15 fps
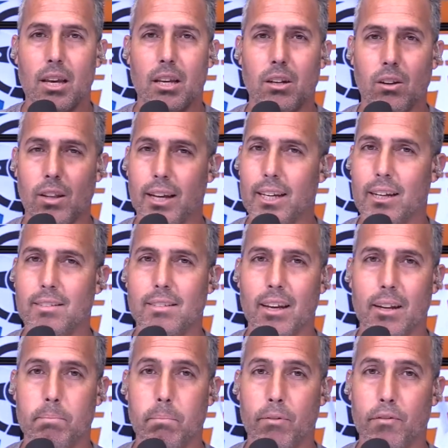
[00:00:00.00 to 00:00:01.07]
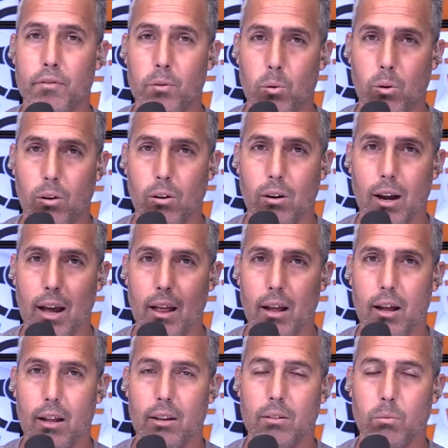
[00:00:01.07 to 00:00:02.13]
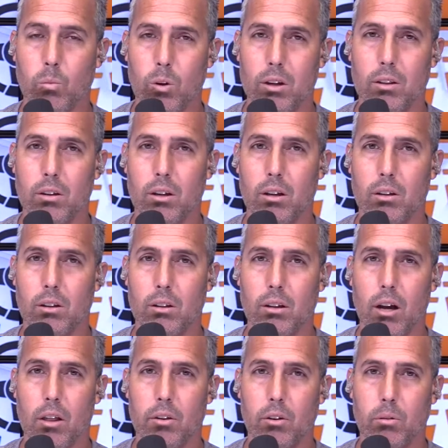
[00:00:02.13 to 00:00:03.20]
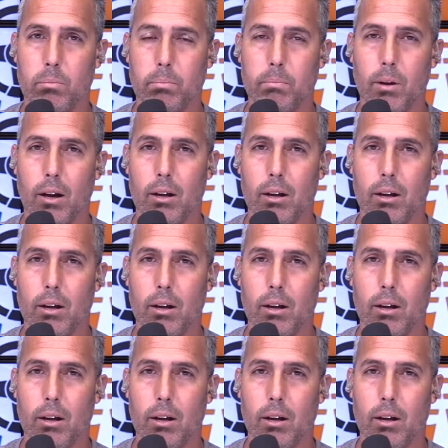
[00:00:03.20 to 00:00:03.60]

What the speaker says: Like I said before, one of the other